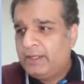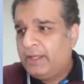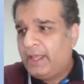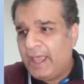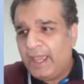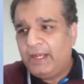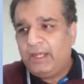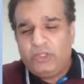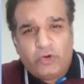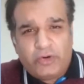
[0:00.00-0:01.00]

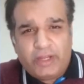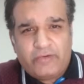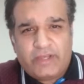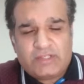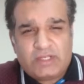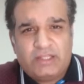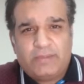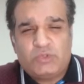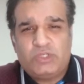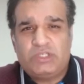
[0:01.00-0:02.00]
and your interest in
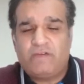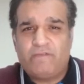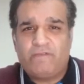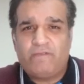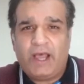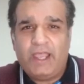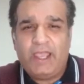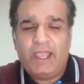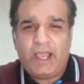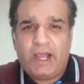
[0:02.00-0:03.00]
the position.
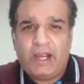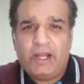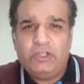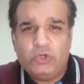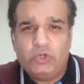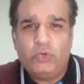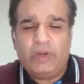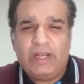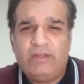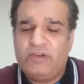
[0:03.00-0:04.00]
Why are you
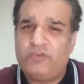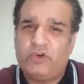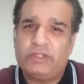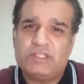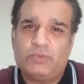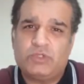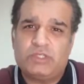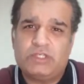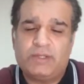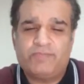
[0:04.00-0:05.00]
relevant for this
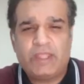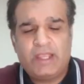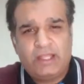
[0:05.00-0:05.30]
position?